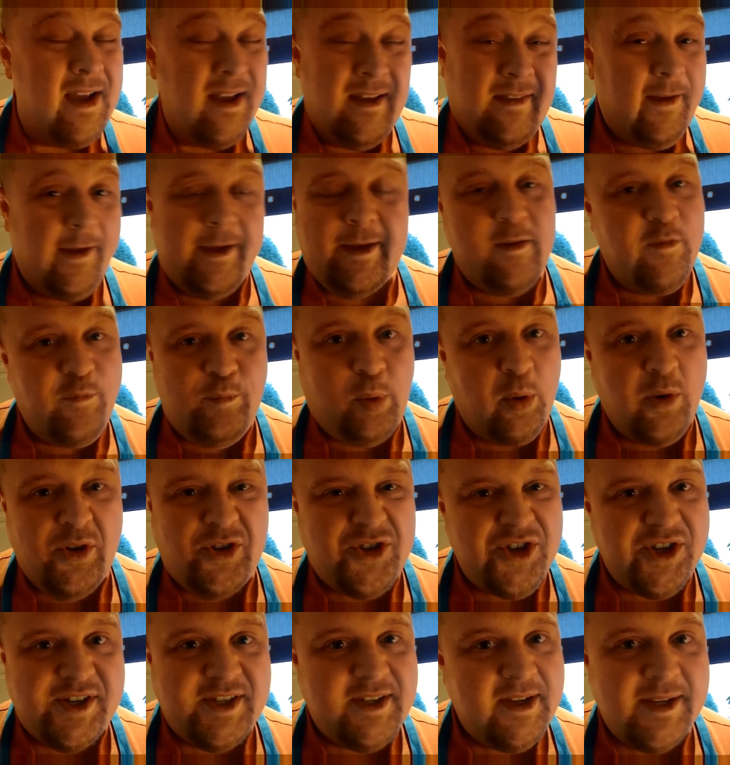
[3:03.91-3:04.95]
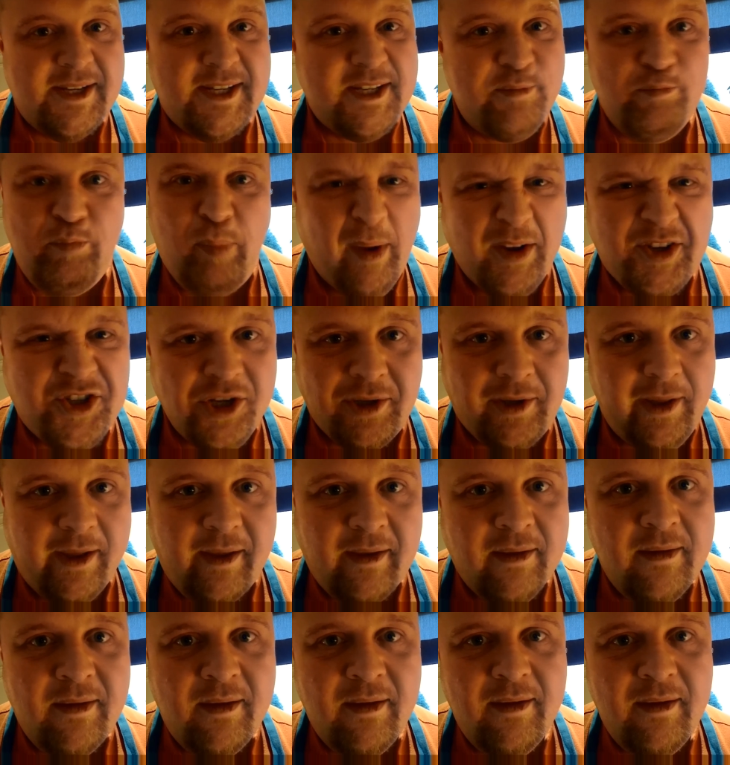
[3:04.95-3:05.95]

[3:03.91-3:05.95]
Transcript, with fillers: that I have purchased especially,